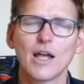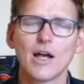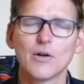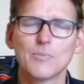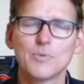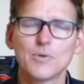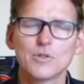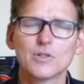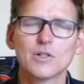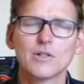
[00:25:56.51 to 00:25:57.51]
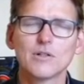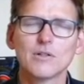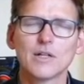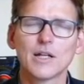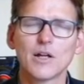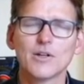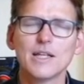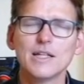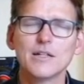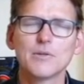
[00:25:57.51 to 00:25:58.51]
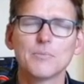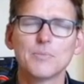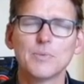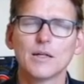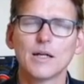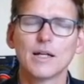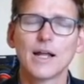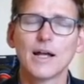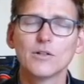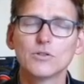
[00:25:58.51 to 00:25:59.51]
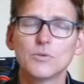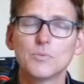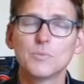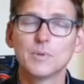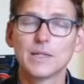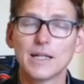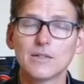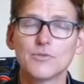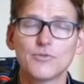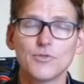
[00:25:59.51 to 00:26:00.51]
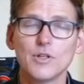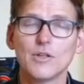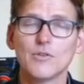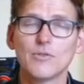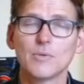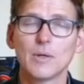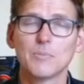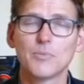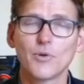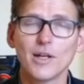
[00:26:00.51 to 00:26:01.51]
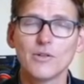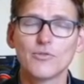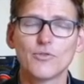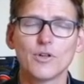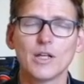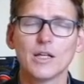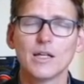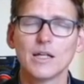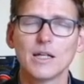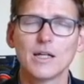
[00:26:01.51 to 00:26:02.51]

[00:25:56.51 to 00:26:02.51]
our personal and our inner and how to get free and break free